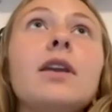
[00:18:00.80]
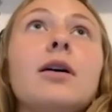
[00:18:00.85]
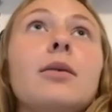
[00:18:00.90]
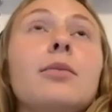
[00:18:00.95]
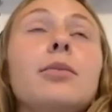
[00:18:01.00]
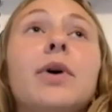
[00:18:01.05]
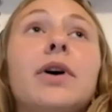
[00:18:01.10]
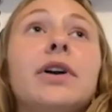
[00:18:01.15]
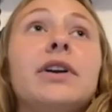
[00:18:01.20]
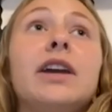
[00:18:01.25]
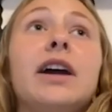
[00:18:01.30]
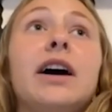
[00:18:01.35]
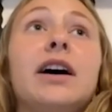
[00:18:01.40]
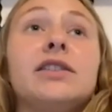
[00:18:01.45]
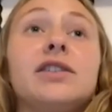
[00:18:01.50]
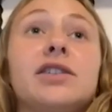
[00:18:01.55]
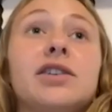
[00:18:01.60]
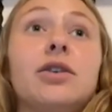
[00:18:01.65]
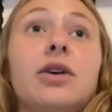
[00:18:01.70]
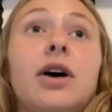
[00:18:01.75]
but yeah,
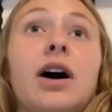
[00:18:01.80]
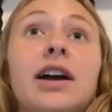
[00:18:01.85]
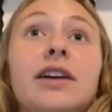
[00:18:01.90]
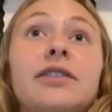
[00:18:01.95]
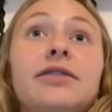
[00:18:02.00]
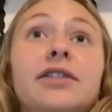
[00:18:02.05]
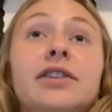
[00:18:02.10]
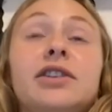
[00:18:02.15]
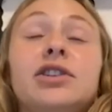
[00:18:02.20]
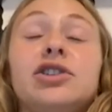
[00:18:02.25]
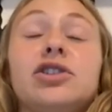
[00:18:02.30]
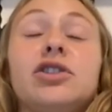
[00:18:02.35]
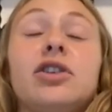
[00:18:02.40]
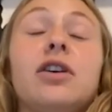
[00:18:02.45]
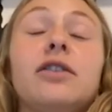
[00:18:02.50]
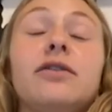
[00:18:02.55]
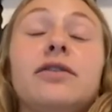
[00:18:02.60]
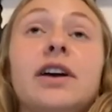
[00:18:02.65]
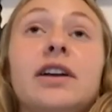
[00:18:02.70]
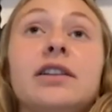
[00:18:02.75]
so I finished
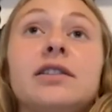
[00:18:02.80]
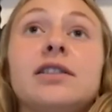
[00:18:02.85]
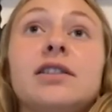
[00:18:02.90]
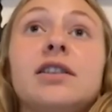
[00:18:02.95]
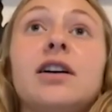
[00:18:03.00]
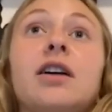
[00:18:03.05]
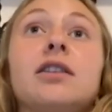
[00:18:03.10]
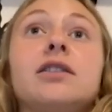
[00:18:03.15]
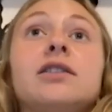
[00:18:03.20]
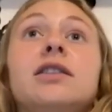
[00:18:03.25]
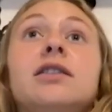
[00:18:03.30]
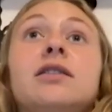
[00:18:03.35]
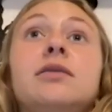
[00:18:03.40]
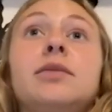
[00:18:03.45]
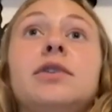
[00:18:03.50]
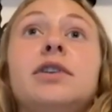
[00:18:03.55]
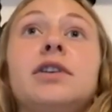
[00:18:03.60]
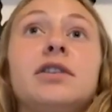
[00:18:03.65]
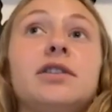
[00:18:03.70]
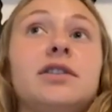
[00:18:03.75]
off at Stockton
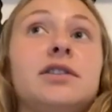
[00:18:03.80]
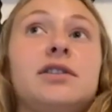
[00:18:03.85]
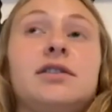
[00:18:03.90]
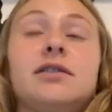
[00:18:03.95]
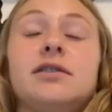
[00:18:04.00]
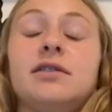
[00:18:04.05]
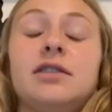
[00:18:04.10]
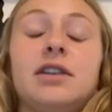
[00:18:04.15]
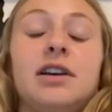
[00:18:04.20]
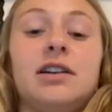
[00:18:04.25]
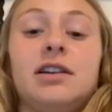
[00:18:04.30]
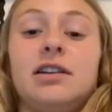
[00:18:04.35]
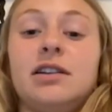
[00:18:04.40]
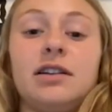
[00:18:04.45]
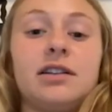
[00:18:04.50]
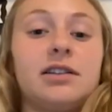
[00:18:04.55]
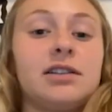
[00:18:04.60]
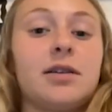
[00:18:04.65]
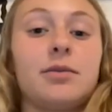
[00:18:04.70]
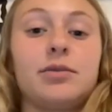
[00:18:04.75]
because they didn't
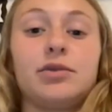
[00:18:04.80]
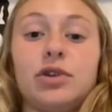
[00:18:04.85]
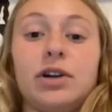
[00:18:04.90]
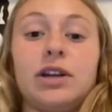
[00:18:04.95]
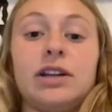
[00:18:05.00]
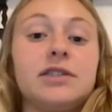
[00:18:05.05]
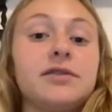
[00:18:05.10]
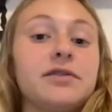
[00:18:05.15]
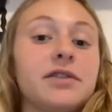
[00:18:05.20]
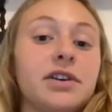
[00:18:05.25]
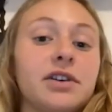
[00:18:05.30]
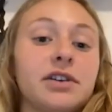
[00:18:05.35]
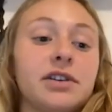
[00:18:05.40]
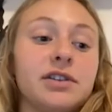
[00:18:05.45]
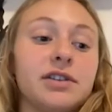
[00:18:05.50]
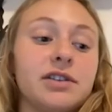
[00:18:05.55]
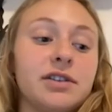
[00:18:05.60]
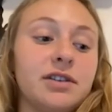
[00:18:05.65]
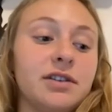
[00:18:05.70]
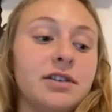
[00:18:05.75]
accept
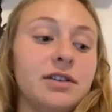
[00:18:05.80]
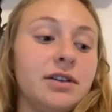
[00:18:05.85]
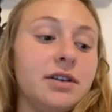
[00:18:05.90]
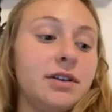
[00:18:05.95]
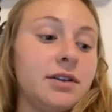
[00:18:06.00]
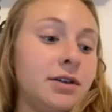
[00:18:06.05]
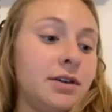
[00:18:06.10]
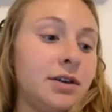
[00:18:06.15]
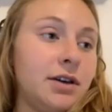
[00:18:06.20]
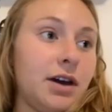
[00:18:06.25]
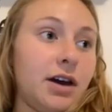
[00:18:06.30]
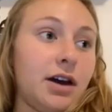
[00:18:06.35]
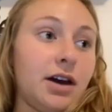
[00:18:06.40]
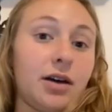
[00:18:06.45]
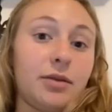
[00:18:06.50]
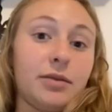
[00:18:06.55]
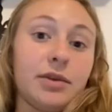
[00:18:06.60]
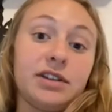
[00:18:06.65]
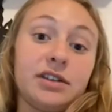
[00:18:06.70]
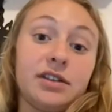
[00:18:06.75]
transfers
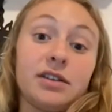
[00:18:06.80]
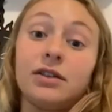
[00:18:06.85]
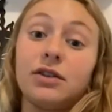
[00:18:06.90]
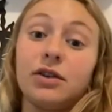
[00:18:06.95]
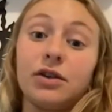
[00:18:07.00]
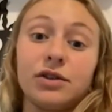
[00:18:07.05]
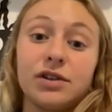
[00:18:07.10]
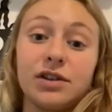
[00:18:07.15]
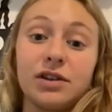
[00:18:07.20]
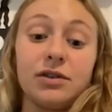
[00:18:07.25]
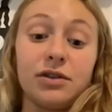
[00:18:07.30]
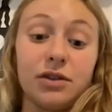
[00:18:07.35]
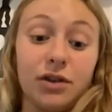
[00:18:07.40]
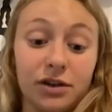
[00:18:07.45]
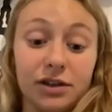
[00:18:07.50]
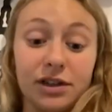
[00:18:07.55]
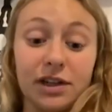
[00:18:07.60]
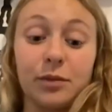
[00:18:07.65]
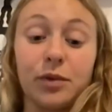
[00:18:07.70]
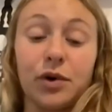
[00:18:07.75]
into the
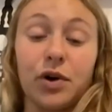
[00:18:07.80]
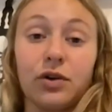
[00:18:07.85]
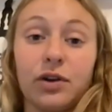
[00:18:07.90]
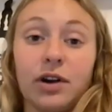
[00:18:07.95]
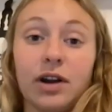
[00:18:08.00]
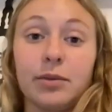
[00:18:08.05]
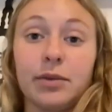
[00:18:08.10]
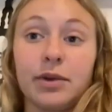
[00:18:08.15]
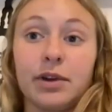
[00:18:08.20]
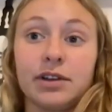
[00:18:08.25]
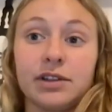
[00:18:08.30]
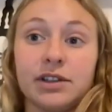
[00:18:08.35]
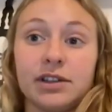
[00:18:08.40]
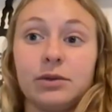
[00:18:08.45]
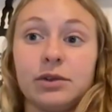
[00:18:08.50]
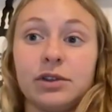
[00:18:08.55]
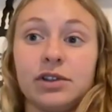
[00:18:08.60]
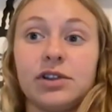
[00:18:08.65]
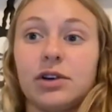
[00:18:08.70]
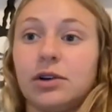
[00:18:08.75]
nursing program because it
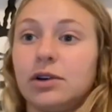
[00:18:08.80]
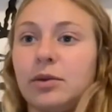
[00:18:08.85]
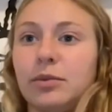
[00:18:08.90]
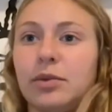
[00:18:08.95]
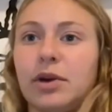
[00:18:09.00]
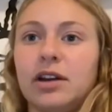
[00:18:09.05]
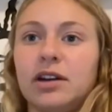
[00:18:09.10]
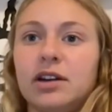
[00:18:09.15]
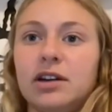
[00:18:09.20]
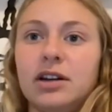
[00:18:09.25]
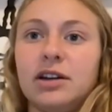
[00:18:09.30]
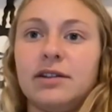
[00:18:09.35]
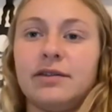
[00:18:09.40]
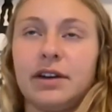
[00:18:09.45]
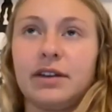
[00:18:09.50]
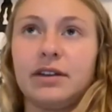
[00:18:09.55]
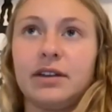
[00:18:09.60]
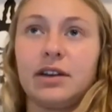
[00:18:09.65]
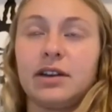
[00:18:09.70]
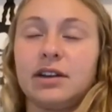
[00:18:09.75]
was so competitive.
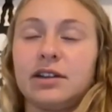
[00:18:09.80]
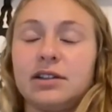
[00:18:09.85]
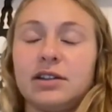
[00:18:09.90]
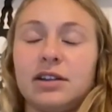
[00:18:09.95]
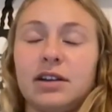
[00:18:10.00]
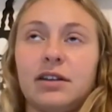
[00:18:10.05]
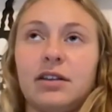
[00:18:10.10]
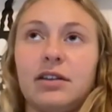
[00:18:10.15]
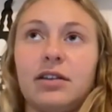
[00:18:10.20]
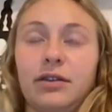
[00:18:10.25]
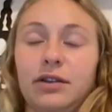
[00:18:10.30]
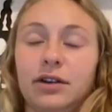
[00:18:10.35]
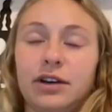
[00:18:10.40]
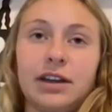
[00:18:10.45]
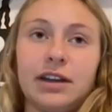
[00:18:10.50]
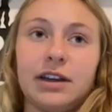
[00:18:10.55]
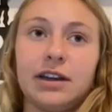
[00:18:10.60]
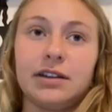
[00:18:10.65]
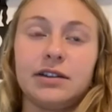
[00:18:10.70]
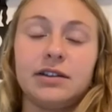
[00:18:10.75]
I think it's like 30
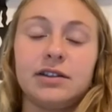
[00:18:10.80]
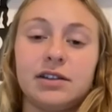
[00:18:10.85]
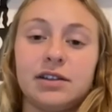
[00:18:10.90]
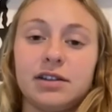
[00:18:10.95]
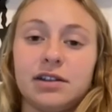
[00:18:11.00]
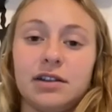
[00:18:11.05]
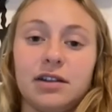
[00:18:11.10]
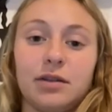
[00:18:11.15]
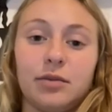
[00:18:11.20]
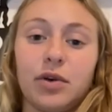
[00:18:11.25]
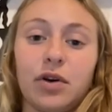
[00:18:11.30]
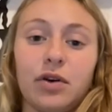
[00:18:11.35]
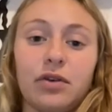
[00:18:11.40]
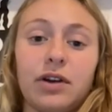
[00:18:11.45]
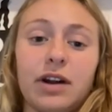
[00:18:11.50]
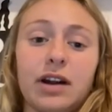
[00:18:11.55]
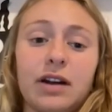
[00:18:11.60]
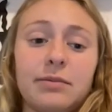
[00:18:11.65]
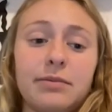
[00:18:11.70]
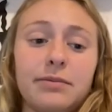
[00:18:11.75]
kids in the
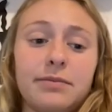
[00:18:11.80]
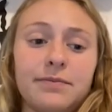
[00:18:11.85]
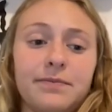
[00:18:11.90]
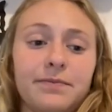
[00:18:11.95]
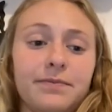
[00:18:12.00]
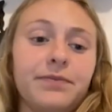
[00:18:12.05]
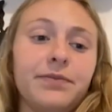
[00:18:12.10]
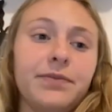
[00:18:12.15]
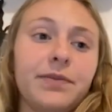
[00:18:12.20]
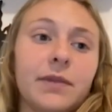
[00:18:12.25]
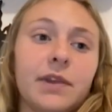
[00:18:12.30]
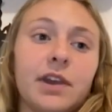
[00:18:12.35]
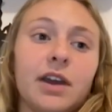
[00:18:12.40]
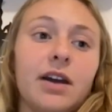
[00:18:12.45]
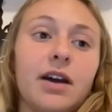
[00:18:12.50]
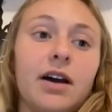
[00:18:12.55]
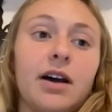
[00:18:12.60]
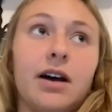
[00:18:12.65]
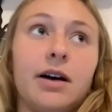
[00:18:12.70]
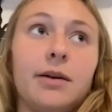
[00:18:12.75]
program.
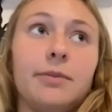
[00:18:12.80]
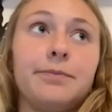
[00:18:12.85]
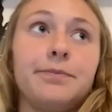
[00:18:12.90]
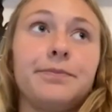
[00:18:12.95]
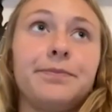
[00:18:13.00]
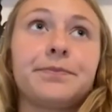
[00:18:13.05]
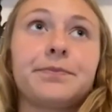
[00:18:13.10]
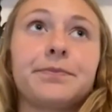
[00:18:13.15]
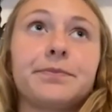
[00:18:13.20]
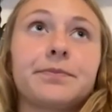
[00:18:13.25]
Um,